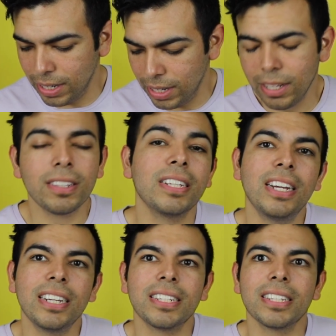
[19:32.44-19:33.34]
It looks
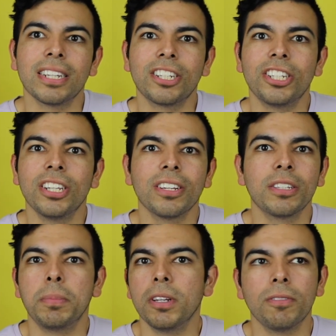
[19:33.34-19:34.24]
nice. Like, she
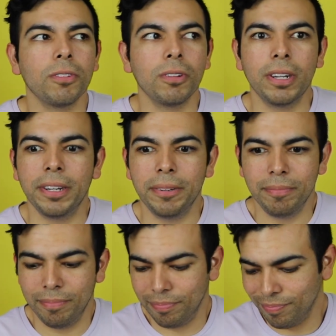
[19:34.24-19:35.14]
looks beautiful.
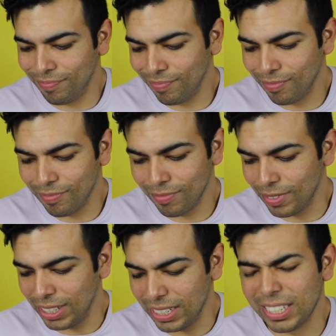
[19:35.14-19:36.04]

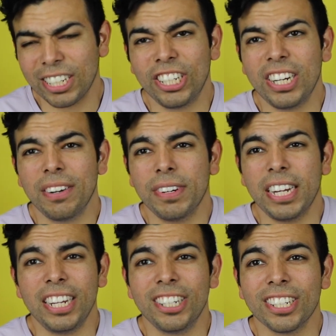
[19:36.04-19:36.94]
It's like she never
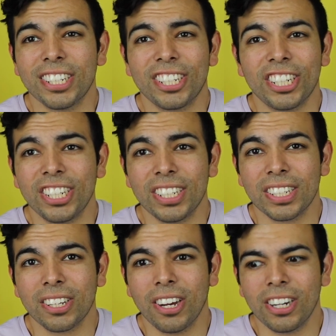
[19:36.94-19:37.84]
ages. She's
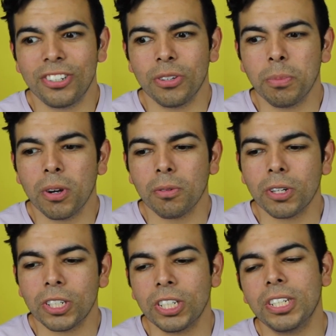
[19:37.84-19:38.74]
gotten to a point
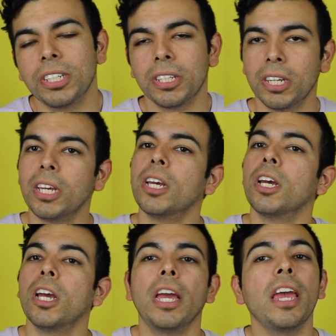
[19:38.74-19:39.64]
where she's
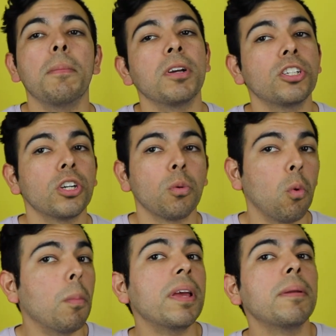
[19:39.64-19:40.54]
a mature
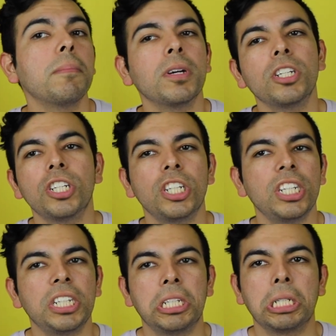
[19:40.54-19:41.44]
woman, but
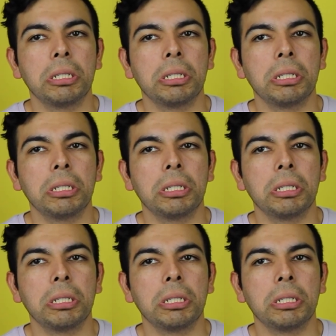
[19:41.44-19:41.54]
she